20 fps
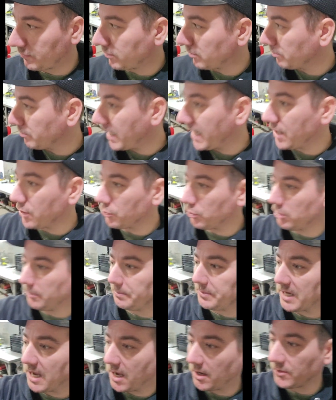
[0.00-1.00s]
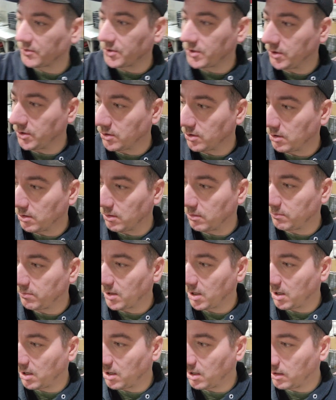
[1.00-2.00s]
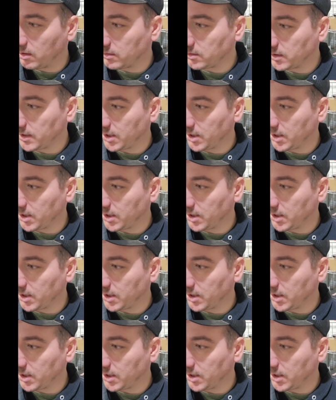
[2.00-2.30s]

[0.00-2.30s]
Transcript: from main hoop down to your uh,